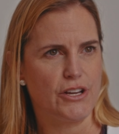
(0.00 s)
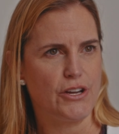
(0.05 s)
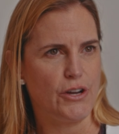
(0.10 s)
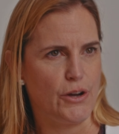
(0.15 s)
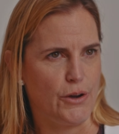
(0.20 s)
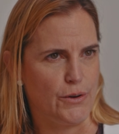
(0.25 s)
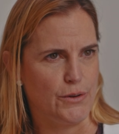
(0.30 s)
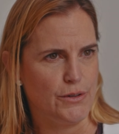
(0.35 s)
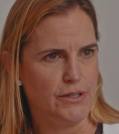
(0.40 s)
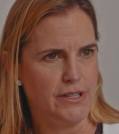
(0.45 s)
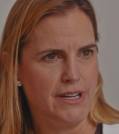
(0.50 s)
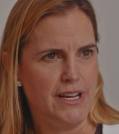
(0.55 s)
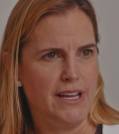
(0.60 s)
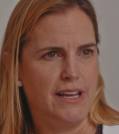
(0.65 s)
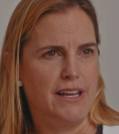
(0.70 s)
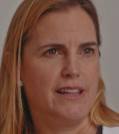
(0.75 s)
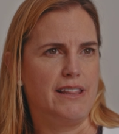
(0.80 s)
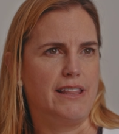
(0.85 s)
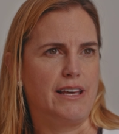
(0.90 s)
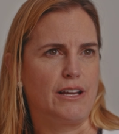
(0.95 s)
code
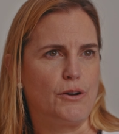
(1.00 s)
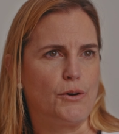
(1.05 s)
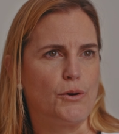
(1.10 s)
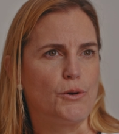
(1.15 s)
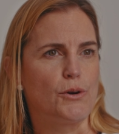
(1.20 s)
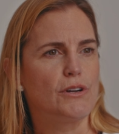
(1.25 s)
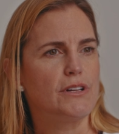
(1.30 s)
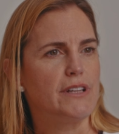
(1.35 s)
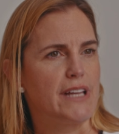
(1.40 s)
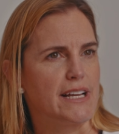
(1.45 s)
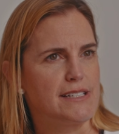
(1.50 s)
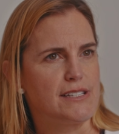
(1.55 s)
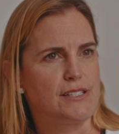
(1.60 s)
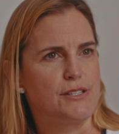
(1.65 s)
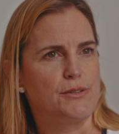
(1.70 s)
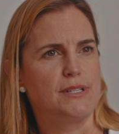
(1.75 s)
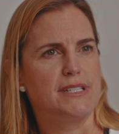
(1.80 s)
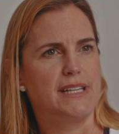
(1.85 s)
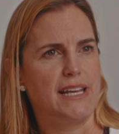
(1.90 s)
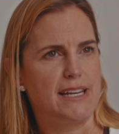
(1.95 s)
that
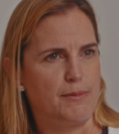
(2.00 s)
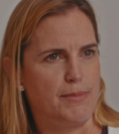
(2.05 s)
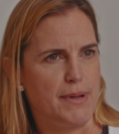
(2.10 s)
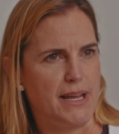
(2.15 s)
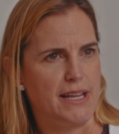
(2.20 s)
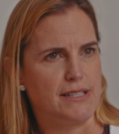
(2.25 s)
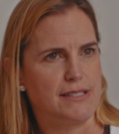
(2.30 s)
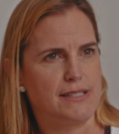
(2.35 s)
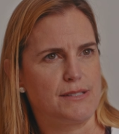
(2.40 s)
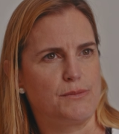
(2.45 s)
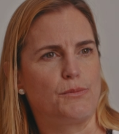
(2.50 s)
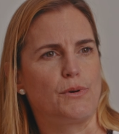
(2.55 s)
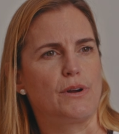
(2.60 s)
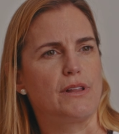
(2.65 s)
correlates to a database